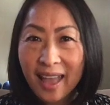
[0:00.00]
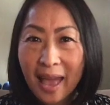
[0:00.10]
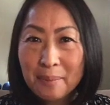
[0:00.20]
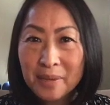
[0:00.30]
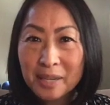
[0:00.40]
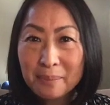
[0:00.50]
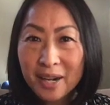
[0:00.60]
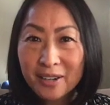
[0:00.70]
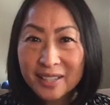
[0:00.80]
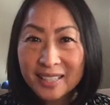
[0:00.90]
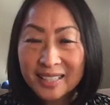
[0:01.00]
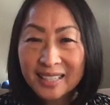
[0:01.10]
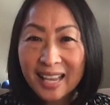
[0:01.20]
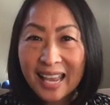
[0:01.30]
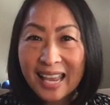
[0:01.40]
am an
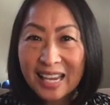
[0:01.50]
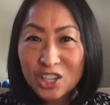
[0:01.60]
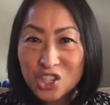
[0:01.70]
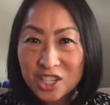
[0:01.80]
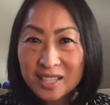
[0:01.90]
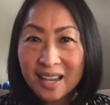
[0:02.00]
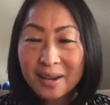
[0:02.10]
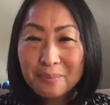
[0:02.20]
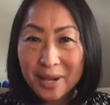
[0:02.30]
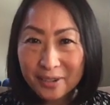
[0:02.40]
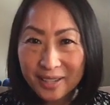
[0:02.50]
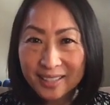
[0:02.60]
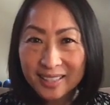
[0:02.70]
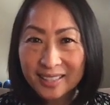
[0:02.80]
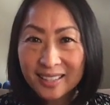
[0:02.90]
American, Asian
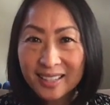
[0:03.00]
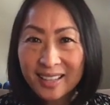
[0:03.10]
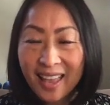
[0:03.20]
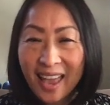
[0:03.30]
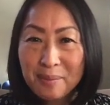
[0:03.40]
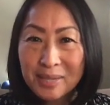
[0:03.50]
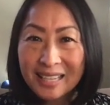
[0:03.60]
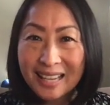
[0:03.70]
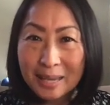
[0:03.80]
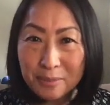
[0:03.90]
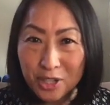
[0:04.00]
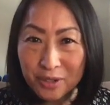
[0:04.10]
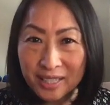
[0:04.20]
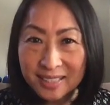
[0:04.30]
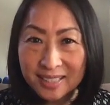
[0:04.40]
American, am an
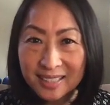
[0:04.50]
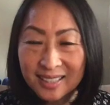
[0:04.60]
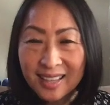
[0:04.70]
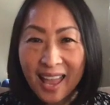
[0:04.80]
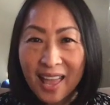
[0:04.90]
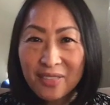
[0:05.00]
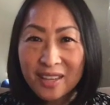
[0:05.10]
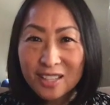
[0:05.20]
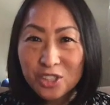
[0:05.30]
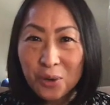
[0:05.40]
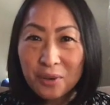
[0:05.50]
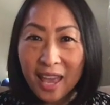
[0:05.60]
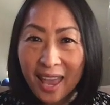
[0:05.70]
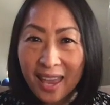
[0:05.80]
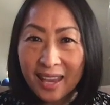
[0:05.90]
immigrant, and that it's
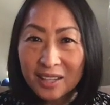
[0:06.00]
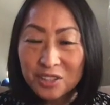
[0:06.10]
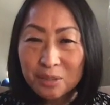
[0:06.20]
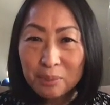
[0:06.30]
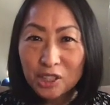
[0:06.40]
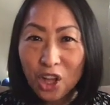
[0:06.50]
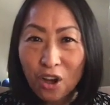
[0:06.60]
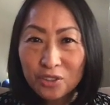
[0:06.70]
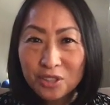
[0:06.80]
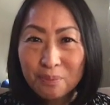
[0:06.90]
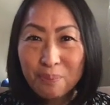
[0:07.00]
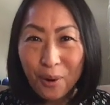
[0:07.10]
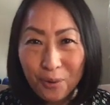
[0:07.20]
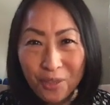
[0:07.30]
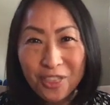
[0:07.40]
okay to belong to
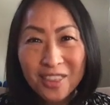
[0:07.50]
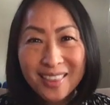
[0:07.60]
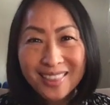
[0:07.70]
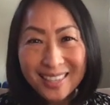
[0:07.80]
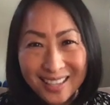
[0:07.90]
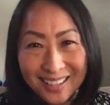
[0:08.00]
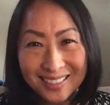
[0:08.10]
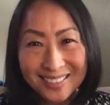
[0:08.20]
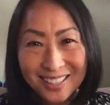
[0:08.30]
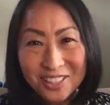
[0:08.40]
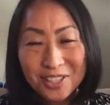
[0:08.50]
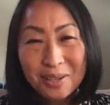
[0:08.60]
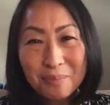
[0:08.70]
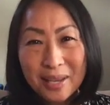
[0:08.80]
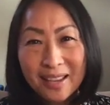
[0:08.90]
both things. It
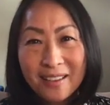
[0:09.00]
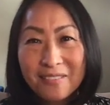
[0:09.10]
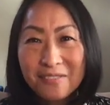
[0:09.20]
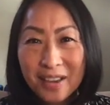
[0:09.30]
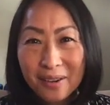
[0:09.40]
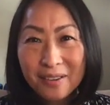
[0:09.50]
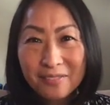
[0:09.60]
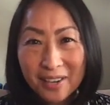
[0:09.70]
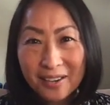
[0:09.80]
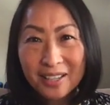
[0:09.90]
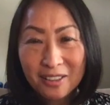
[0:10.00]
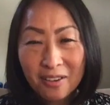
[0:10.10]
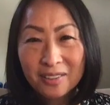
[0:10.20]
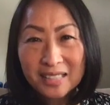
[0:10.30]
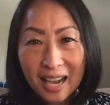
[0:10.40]
took me a very, very
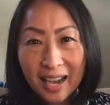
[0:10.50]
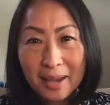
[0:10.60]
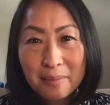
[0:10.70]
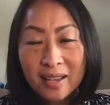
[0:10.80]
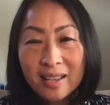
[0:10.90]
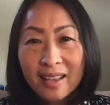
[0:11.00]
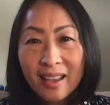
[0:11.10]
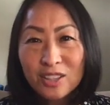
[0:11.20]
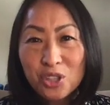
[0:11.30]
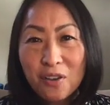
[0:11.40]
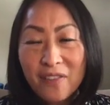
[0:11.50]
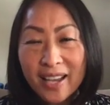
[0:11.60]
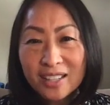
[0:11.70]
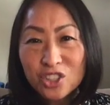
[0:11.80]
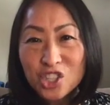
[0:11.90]
long time. And so, if I
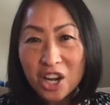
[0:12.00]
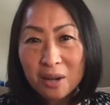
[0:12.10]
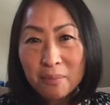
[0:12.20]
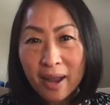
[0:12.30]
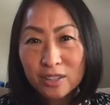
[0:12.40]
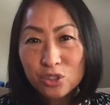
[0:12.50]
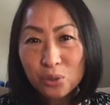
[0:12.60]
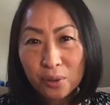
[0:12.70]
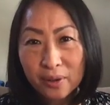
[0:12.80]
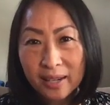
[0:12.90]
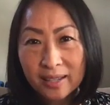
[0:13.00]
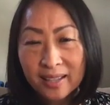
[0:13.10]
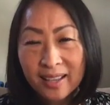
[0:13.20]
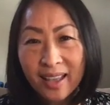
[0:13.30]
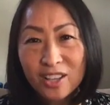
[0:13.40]
can share my story
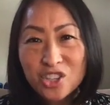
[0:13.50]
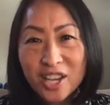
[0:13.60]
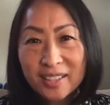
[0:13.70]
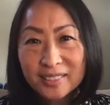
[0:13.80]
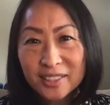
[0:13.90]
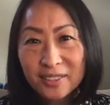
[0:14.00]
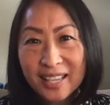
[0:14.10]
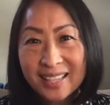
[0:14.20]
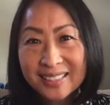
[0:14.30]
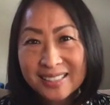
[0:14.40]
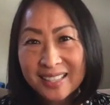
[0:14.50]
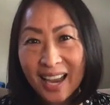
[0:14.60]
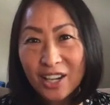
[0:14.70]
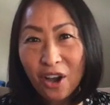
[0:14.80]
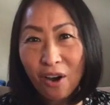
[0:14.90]
and shed a little
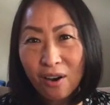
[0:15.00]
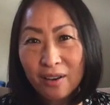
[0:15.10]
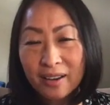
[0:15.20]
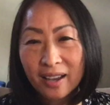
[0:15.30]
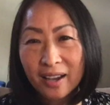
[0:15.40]
insight on